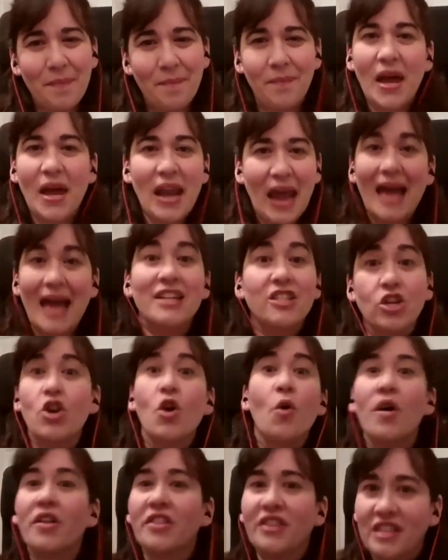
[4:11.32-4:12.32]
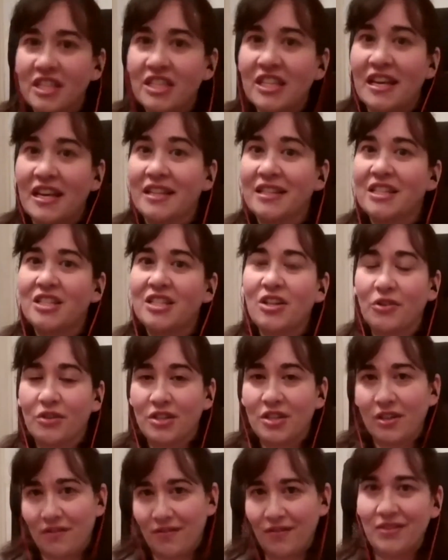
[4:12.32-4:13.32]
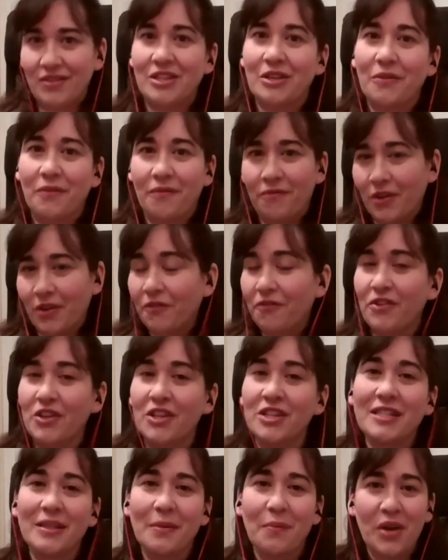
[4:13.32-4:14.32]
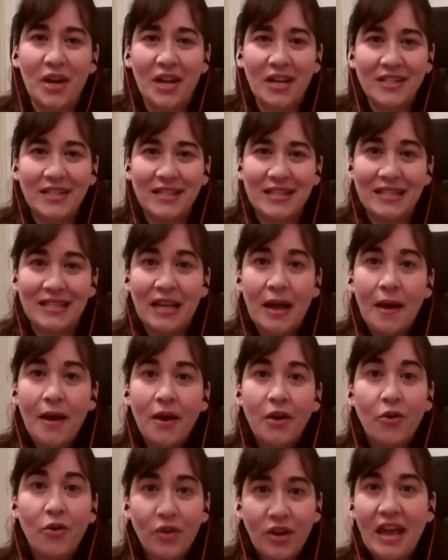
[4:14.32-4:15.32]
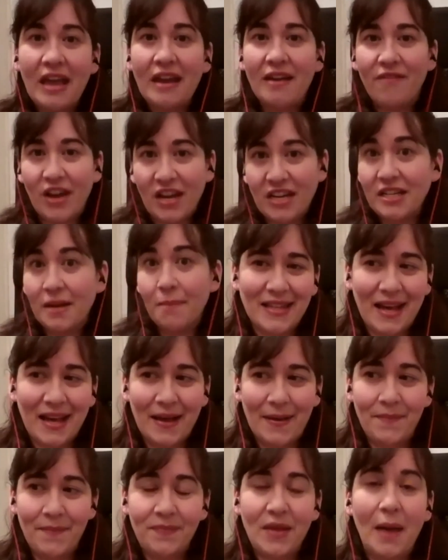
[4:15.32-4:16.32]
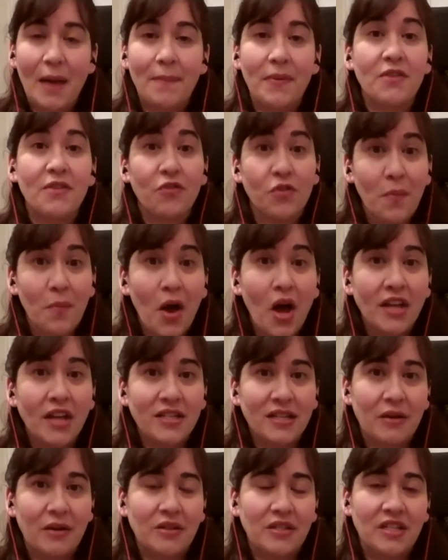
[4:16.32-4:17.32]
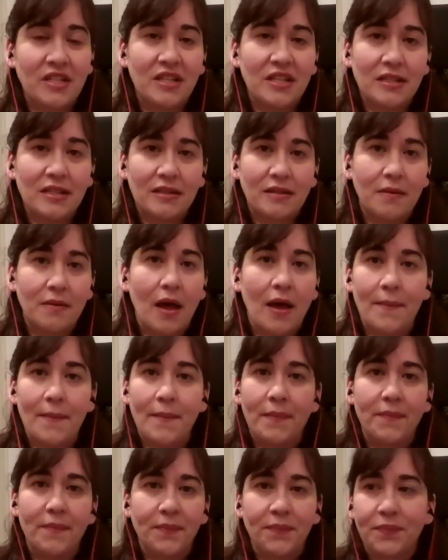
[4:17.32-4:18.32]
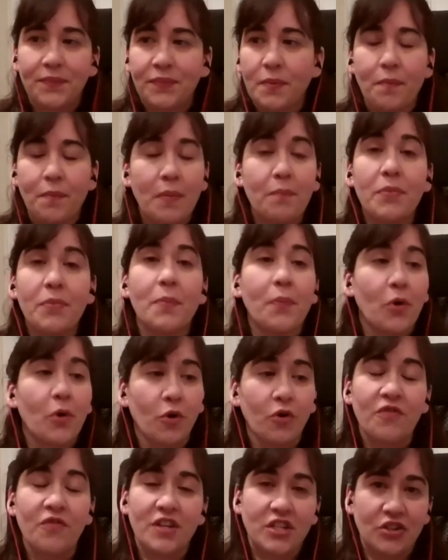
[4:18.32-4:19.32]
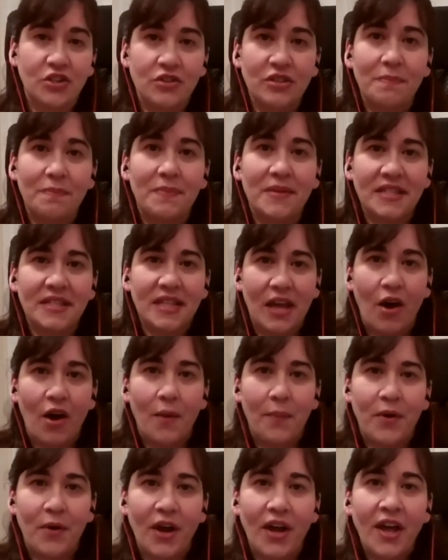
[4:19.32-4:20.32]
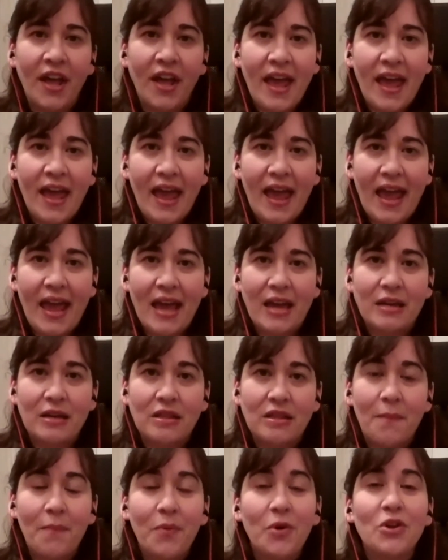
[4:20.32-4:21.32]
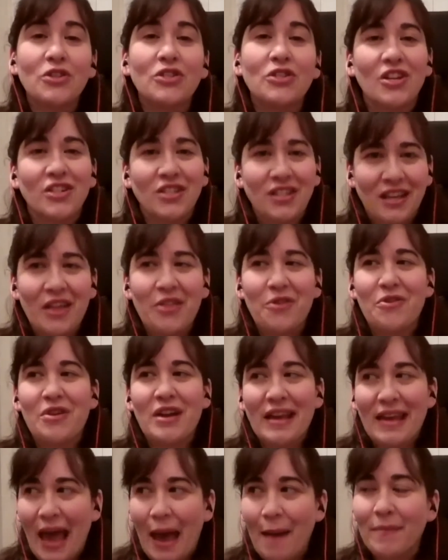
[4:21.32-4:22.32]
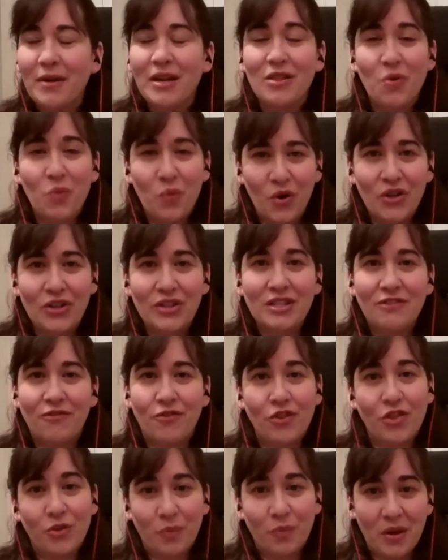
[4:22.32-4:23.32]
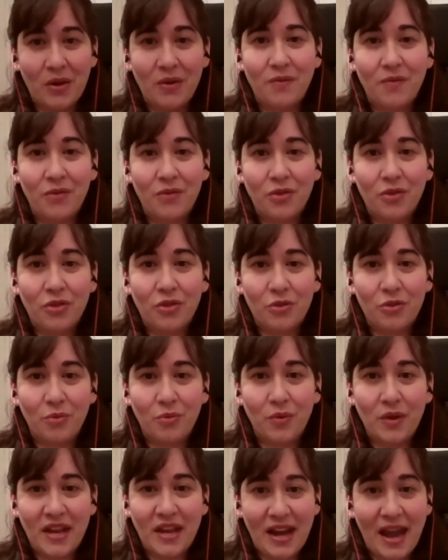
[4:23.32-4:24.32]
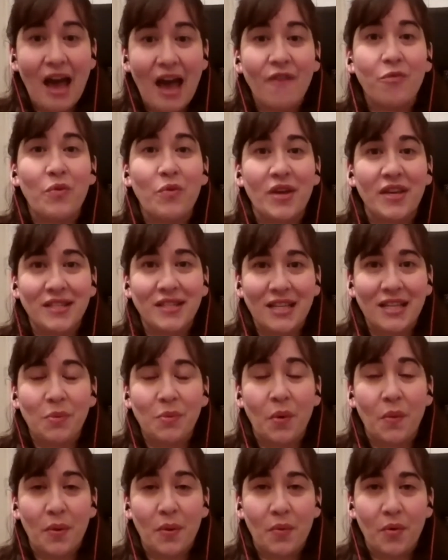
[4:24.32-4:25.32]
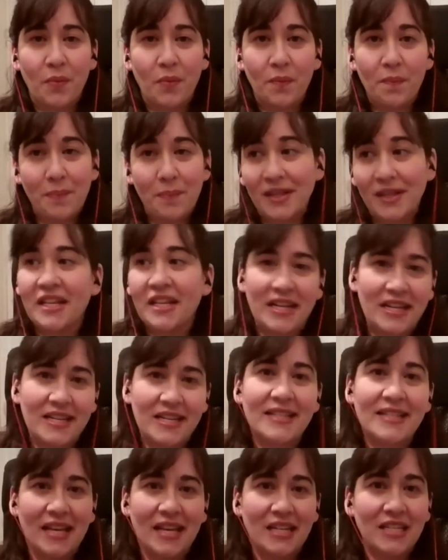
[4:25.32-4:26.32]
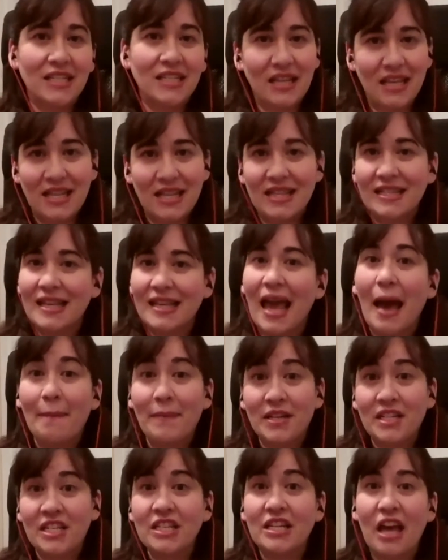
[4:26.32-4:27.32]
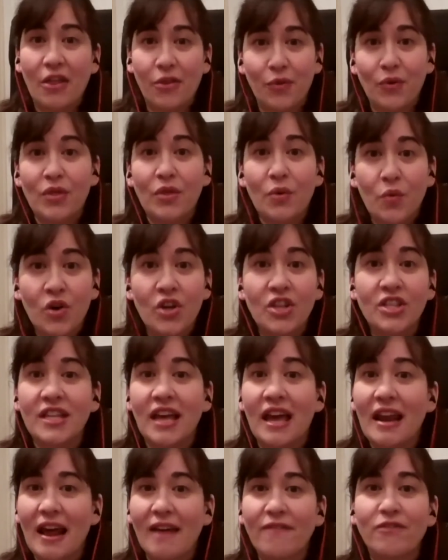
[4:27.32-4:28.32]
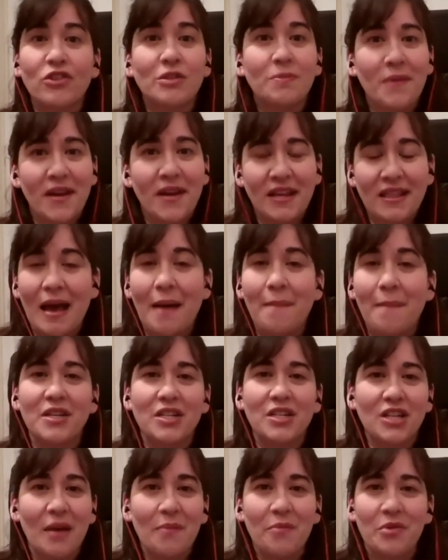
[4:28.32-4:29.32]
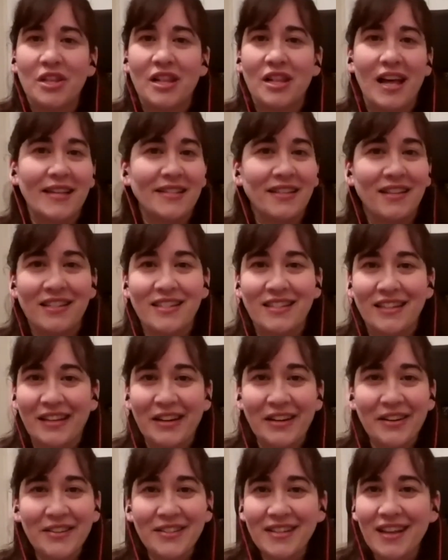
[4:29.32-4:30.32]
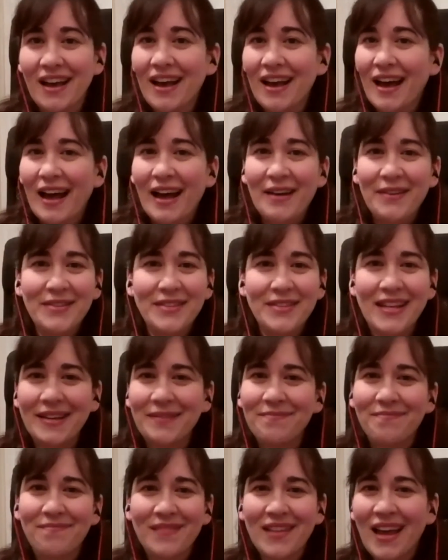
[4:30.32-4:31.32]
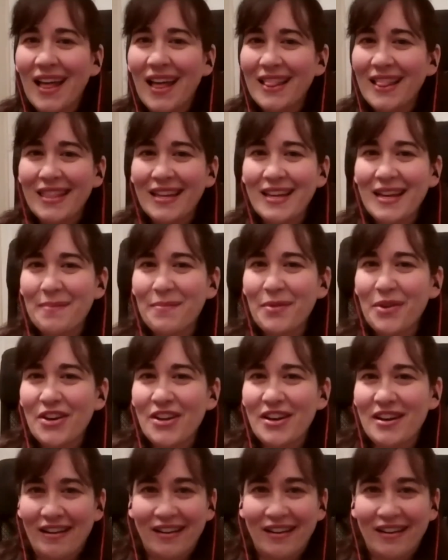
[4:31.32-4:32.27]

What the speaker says: had to know all these things to fulfill someone else's creative idea. Up in Vermont, I did this, the Pearl Fishers, a Bizet opera, and they put us all together in a cabin in the woods for three and a half weeks. That's where we were billeted essentially in this cabin together in the woods. And after spending that much time with classical singers, I was like, I think I'm good.